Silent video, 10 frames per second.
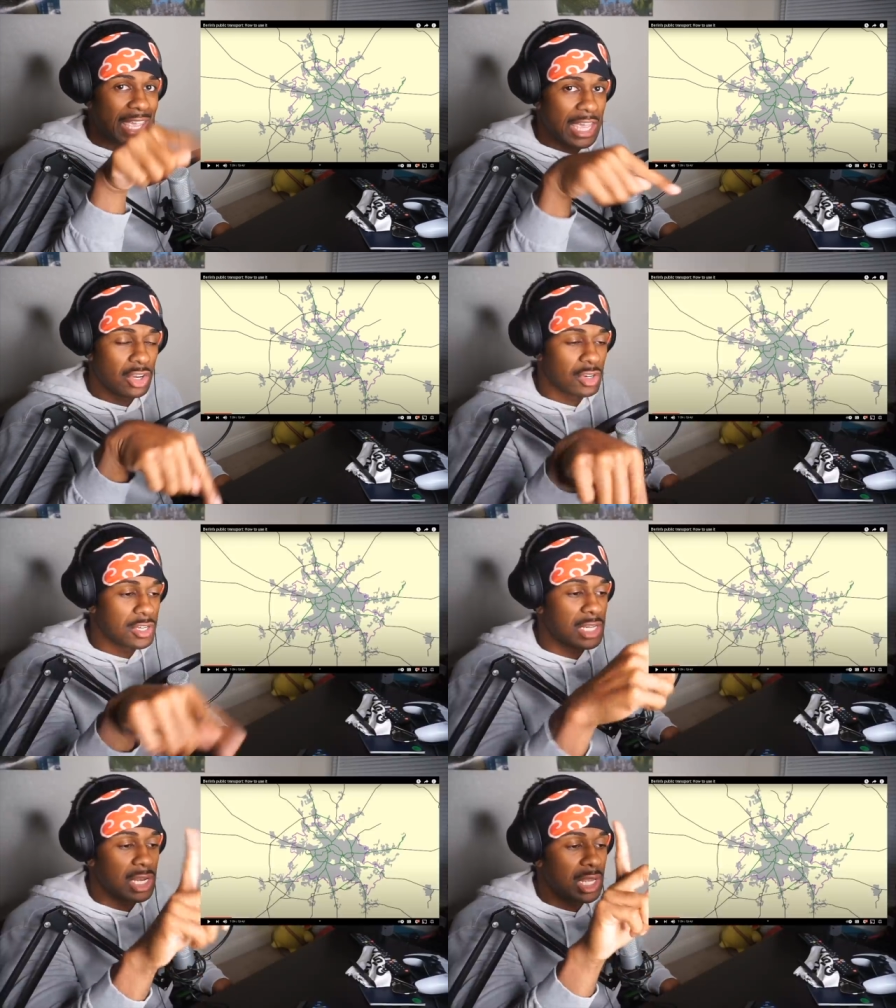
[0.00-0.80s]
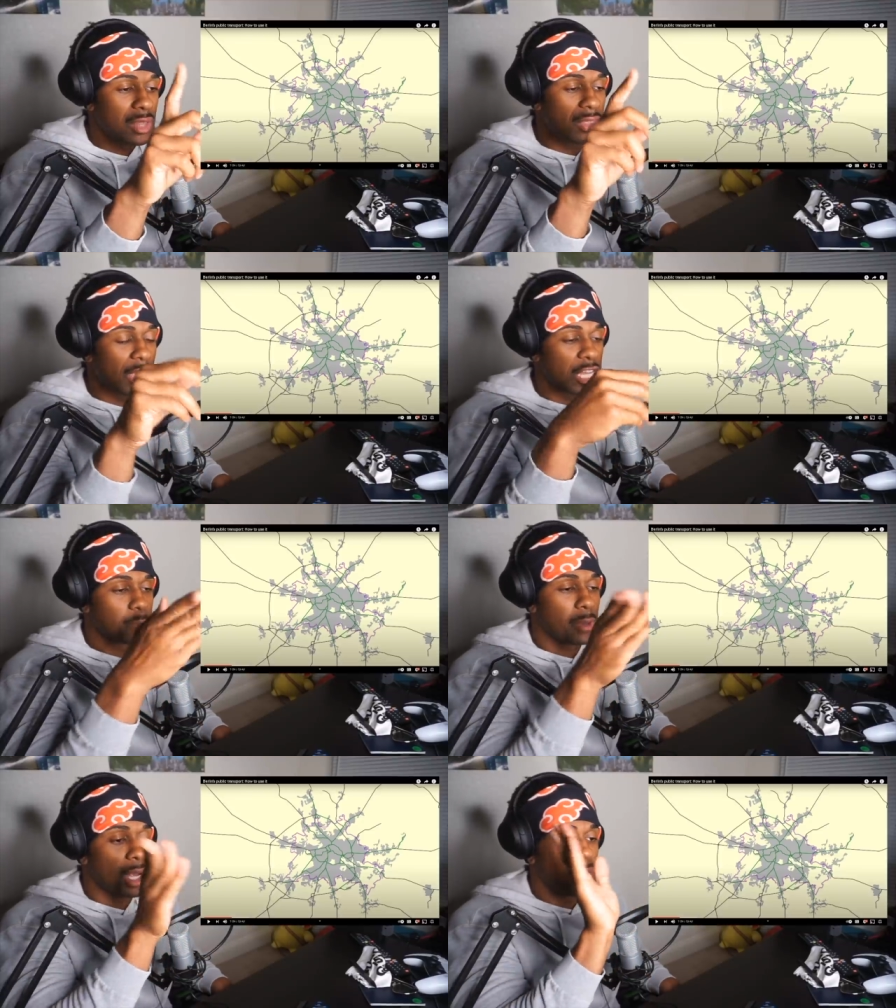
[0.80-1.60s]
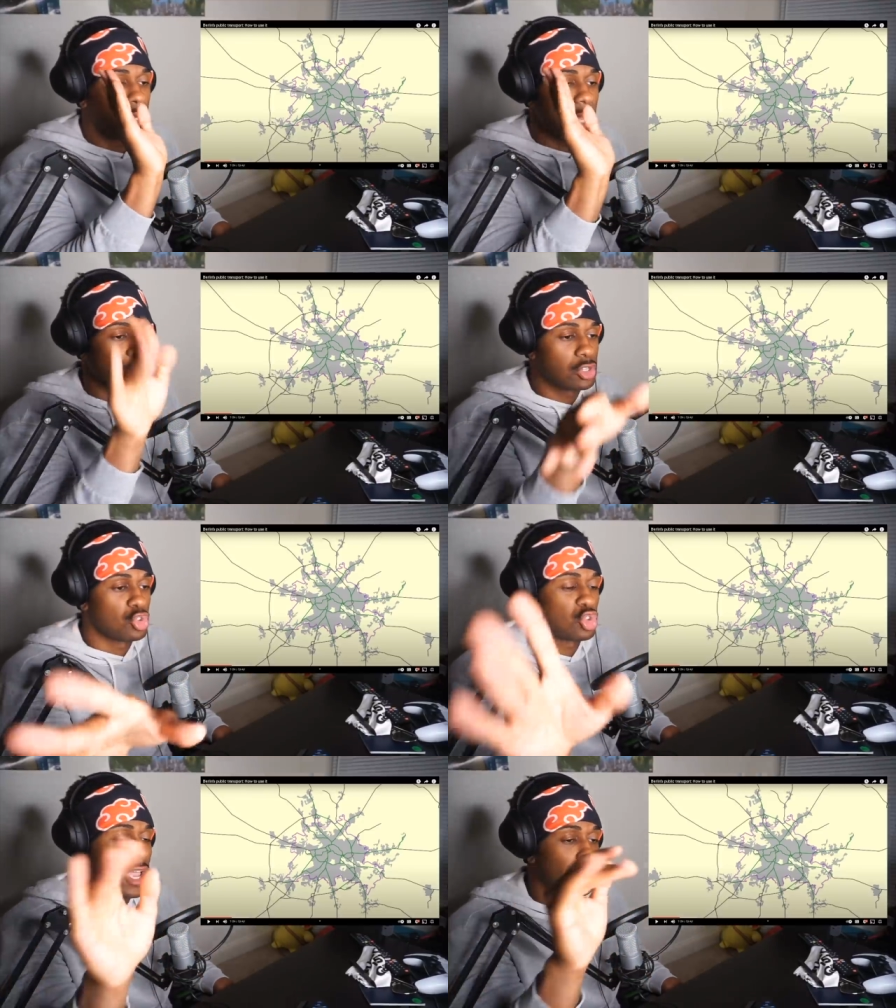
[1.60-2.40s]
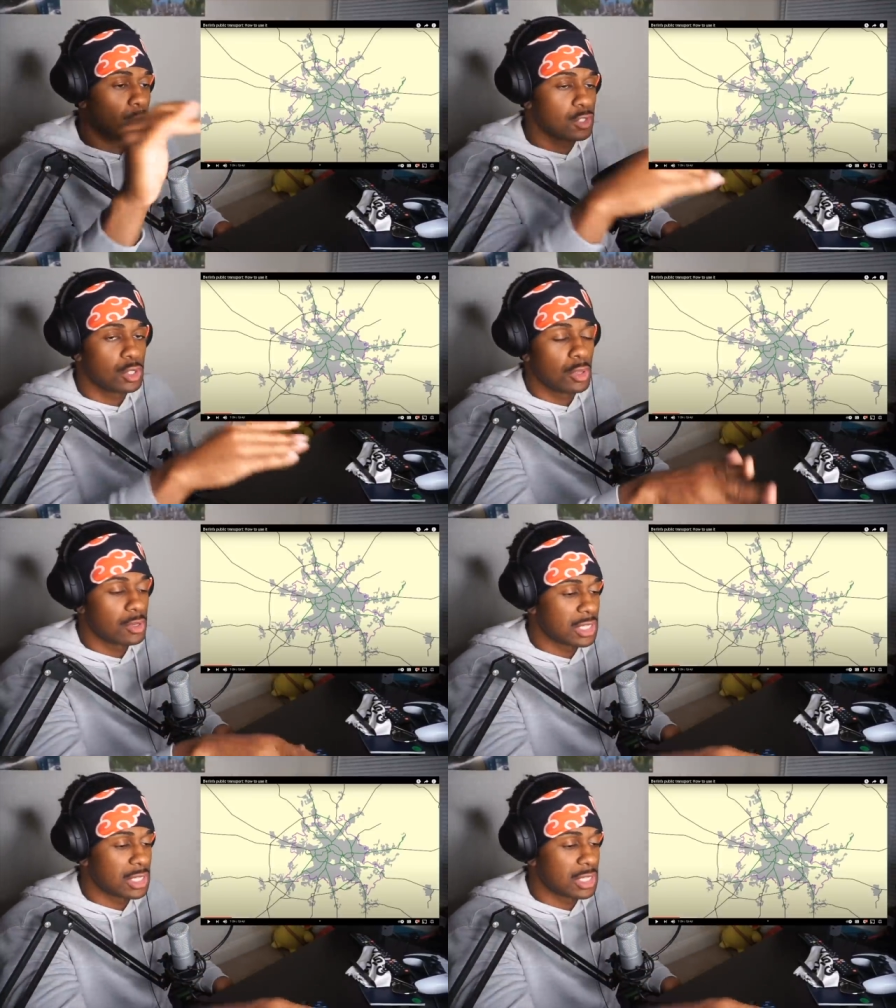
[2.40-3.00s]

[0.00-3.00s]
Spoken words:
inner city, the S-Bahn allows you to travel to those